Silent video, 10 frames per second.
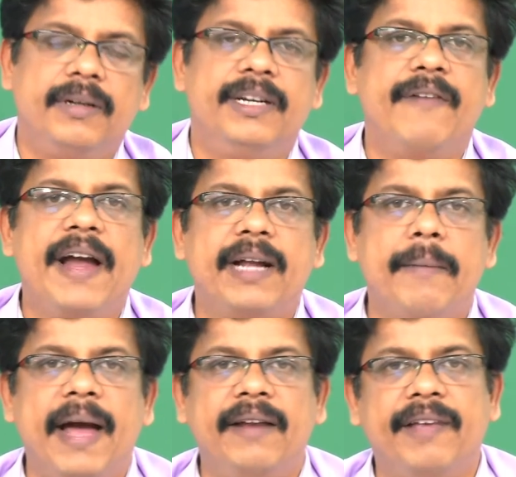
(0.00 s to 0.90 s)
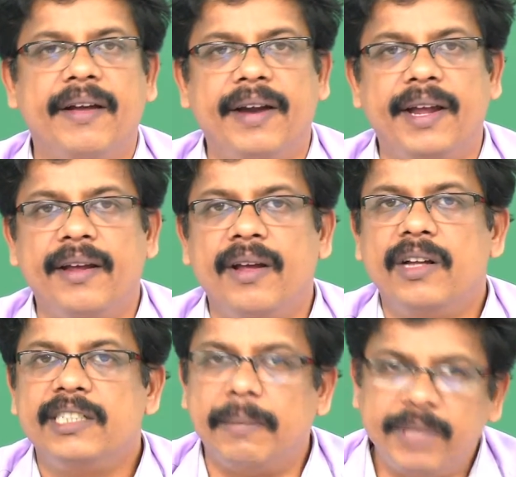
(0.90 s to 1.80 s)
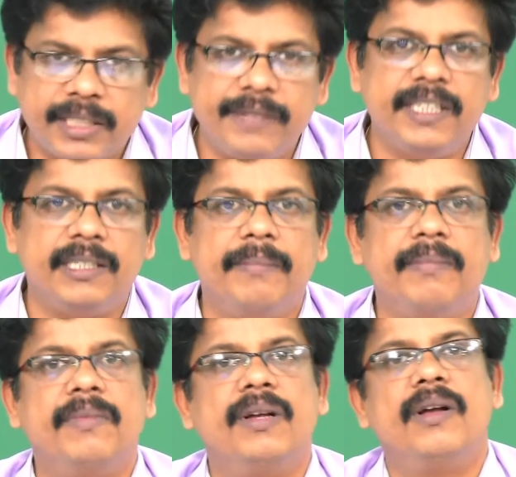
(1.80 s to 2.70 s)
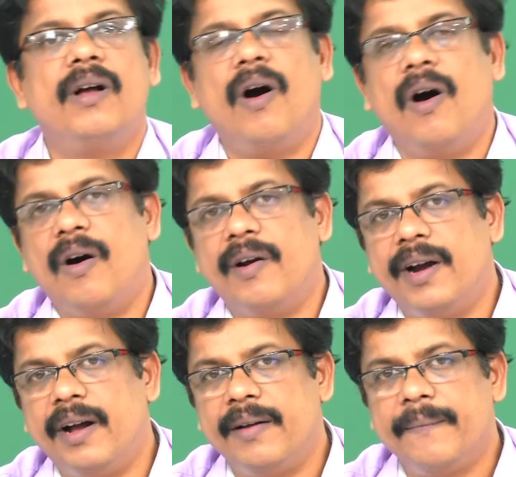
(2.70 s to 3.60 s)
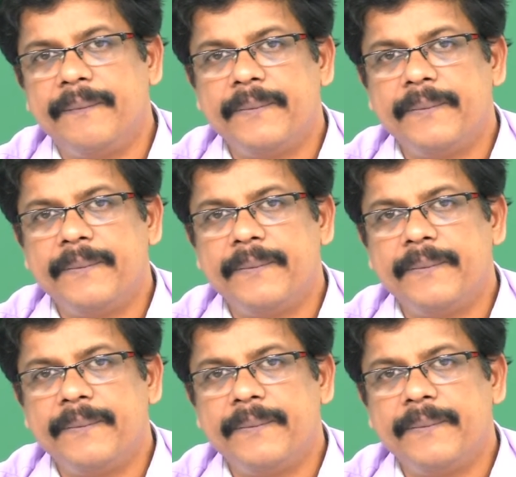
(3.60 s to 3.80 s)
divine command theory, subjectivism, or